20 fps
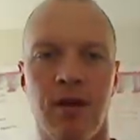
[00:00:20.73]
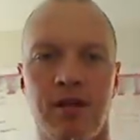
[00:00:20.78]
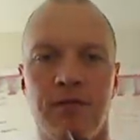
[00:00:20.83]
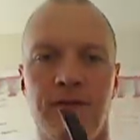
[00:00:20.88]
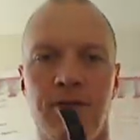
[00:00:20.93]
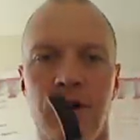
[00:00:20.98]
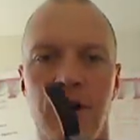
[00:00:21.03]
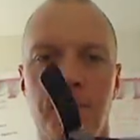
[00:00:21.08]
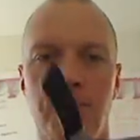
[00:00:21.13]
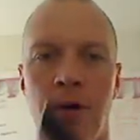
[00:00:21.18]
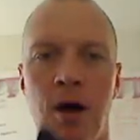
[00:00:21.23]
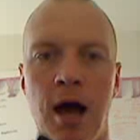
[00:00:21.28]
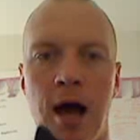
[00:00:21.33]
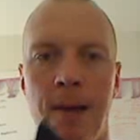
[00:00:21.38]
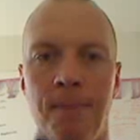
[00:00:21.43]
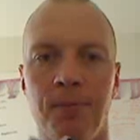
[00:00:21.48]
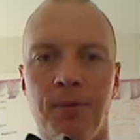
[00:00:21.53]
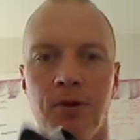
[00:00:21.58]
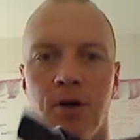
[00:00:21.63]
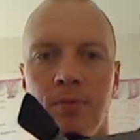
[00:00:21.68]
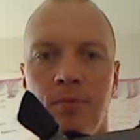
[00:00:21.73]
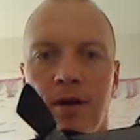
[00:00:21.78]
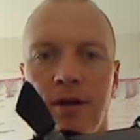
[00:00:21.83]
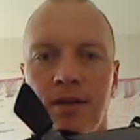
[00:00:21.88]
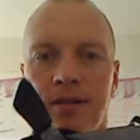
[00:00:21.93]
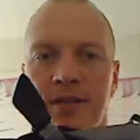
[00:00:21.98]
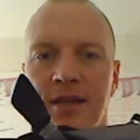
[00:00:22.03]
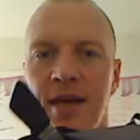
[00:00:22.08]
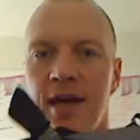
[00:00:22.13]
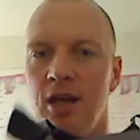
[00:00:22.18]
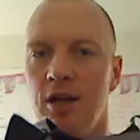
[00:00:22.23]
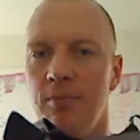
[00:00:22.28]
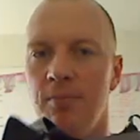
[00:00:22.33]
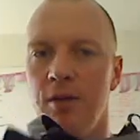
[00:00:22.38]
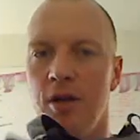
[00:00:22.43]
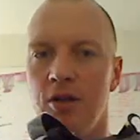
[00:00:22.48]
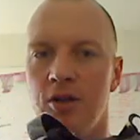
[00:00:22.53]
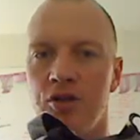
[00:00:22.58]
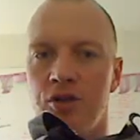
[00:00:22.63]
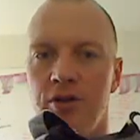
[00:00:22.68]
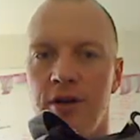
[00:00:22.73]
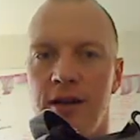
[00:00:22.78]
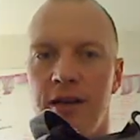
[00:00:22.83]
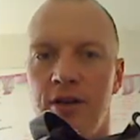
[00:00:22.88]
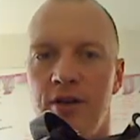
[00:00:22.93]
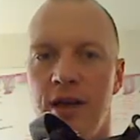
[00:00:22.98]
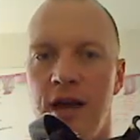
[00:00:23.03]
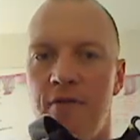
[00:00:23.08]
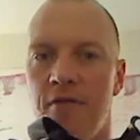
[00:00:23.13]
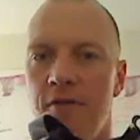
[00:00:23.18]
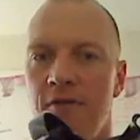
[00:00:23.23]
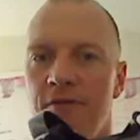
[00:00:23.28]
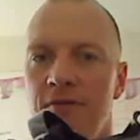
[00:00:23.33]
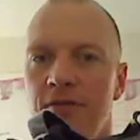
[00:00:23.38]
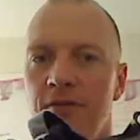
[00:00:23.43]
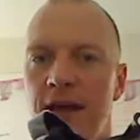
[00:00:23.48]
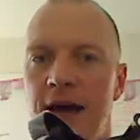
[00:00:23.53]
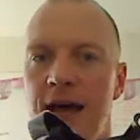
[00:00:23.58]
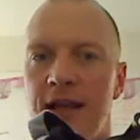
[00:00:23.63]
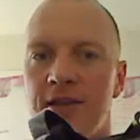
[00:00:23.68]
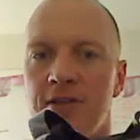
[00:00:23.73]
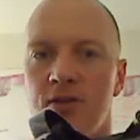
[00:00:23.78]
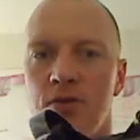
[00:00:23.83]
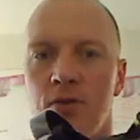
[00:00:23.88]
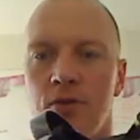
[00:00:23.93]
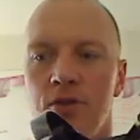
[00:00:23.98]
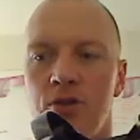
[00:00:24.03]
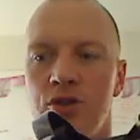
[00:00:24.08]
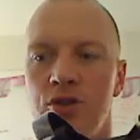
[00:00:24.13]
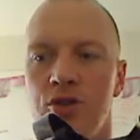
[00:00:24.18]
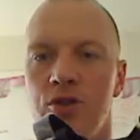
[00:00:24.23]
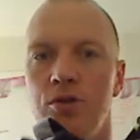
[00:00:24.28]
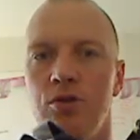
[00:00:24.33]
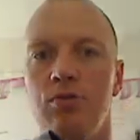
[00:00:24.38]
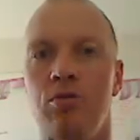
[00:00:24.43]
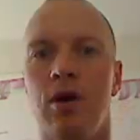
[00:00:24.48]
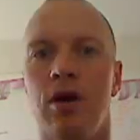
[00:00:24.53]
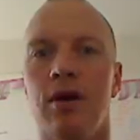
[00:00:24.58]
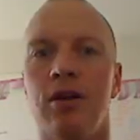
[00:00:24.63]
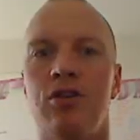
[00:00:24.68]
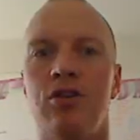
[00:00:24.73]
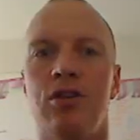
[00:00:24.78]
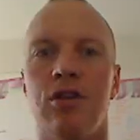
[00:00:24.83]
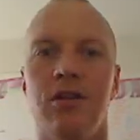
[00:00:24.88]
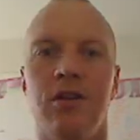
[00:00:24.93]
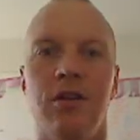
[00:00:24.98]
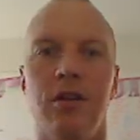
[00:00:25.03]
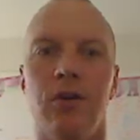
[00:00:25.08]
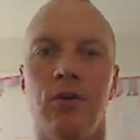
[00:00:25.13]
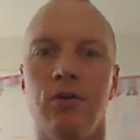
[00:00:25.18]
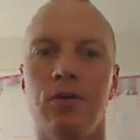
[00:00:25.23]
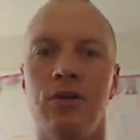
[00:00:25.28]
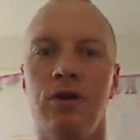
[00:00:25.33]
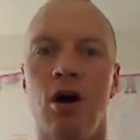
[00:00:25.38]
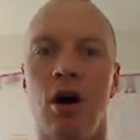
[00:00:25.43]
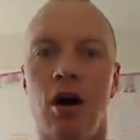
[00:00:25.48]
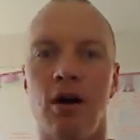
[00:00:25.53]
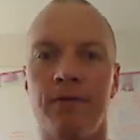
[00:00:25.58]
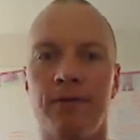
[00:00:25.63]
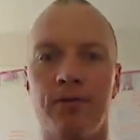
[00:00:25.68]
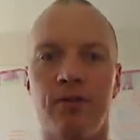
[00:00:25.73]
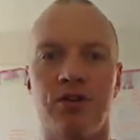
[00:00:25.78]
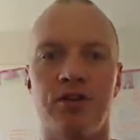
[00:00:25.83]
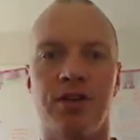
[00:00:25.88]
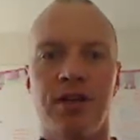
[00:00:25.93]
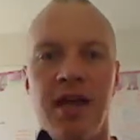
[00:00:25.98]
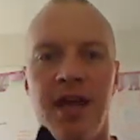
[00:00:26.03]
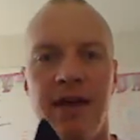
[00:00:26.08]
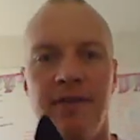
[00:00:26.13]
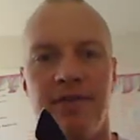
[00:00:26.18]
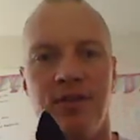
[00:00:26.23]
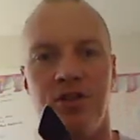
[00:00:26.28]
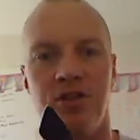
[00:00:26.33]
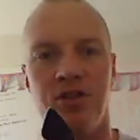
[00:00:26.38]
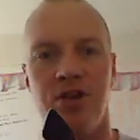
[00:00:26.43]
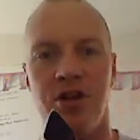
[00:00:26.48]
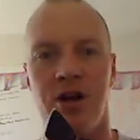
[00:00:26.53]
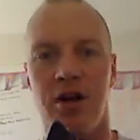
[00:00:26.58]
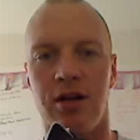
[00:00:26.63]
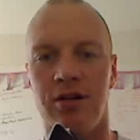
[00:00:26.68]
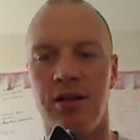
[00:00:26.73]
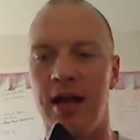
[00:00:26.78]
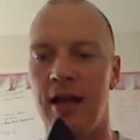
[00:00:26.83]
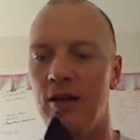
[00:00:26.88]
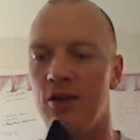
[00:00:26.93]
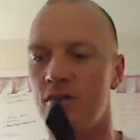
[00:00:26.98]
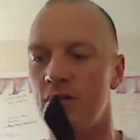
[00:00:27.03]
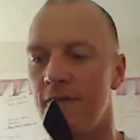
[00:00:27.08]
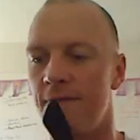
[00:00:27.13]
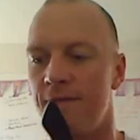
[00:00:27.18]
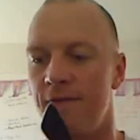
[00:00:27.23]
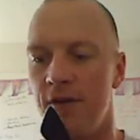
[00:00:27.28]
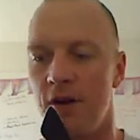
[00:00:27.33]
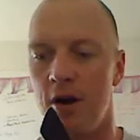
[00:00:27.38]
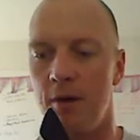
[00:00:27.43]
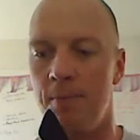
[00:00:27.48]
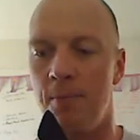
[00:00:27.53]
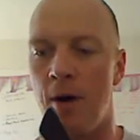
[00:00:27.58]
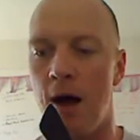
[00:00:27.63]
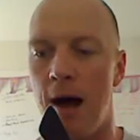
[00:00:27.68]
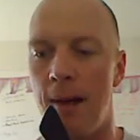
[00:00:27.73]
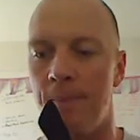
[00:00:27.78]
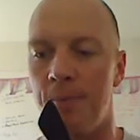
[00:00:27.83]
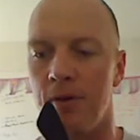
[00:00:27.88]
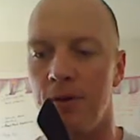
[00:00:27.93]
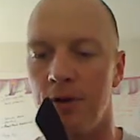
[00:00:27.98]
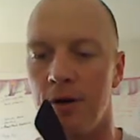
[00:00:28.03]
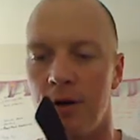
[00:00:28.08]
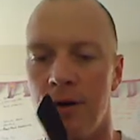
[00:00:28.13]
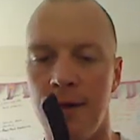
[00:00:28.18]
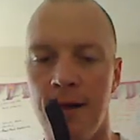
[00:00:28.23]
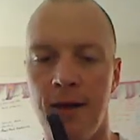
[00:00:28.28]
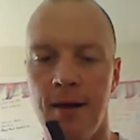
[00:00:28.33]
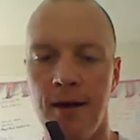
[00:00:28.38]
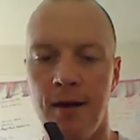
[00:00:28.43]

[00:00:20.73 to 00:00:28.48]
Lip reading: It's very popular amongst kettlebell training to have a flat-soled shoe. The old Converse canvas Chuck Taylors are very popular.